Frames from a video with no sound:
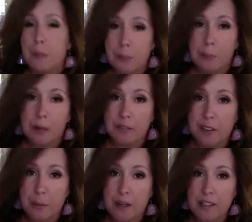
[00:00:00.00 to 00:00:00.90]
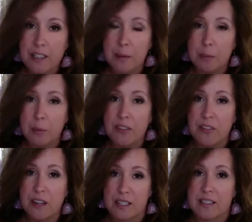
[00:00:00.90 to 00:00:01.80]
Be prepared for the price to double within
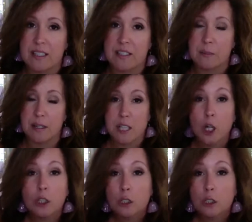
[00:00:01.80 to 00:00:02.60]
the next 6 months.